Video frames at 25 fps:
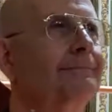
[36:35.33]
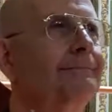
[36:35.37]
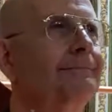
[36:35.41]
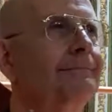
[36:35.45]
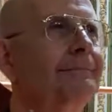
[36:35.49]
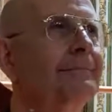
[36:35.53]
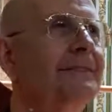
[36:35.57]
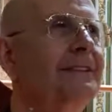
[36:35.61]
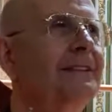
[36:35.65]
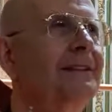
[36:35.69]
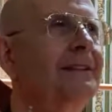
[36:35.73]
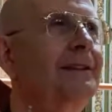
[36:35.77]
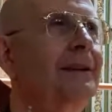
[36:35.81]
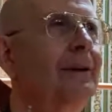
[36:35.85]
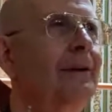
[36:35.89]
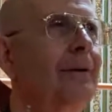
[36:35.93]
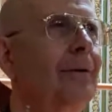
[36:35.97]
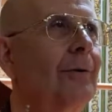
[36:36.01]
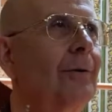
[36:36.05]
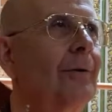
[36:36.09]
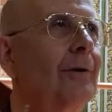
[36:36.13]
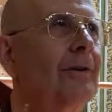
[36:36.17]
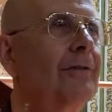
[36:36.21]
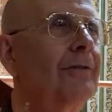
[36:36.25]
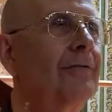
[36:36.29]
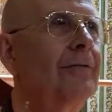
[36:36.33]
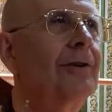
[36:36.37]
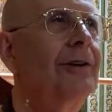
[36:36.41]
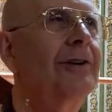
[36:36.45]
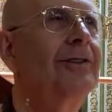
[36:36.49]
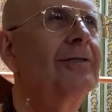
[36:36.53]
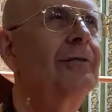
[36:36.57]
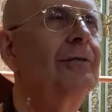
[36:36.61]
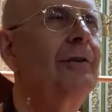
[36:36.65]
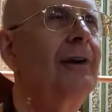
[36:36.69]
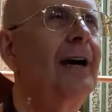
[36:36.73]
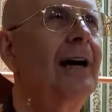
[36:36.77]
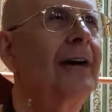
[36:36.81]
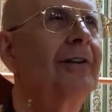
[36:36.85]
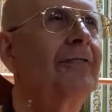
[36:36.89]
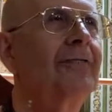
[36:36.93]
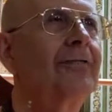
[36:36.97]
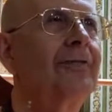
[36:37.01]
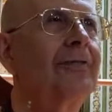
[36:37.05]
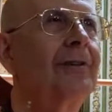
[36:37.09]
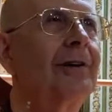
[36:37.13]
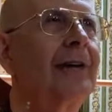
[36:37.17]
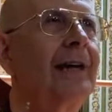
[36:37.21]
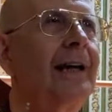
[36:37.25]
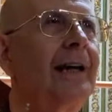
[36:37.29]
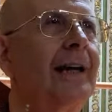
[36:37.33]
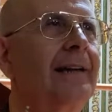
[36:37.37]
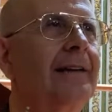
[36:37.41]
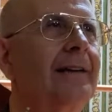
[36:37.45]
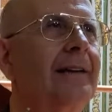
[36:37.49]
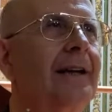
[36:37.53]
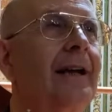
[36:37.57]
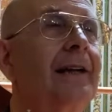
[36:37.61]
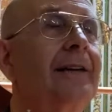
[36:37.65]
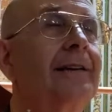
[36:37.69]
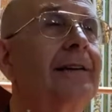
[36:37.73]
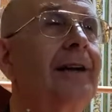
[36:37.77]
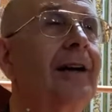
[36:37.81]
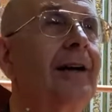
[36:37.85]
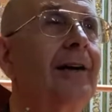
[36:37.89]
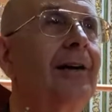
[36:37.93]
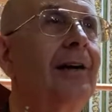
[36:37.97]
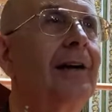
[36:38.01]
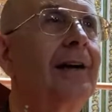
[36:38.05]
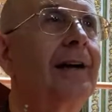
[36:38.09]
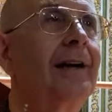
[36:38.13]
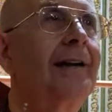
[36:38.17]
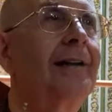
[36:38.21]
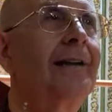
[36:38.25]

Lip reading: you know, Dhritarashtra and Gandhari